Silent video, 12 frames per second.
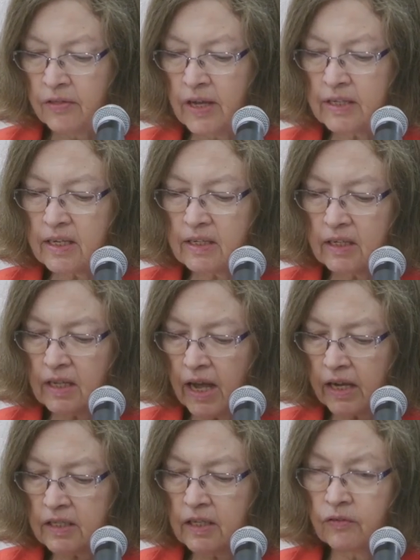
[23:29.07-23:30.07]
this is an
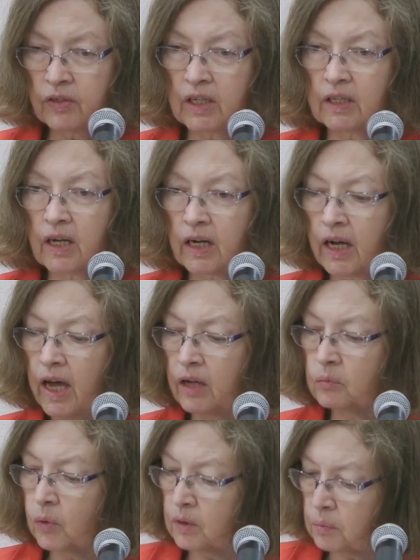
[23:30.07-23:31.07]
activity that I
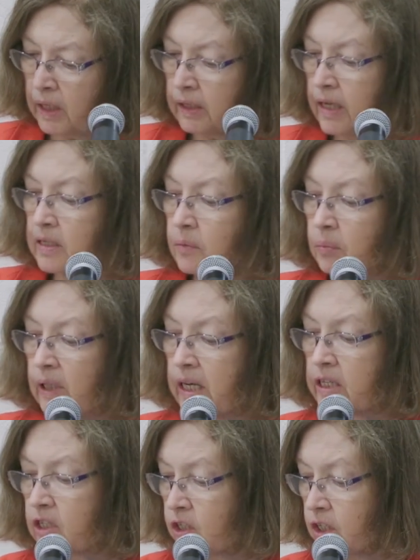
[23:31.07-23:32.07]
had in one of my lesson
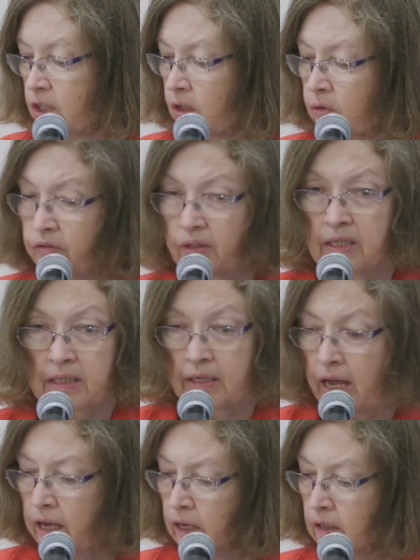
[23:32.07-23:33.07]
plans too for the
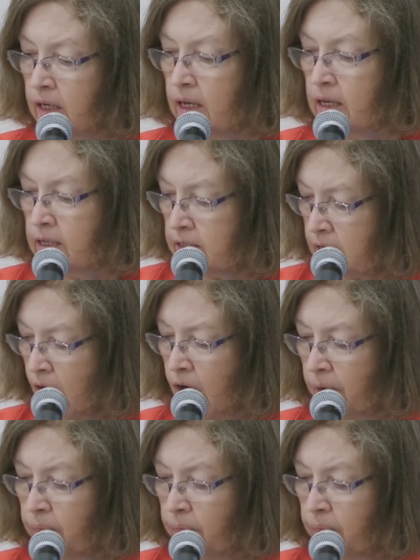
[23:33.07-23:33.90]
state, is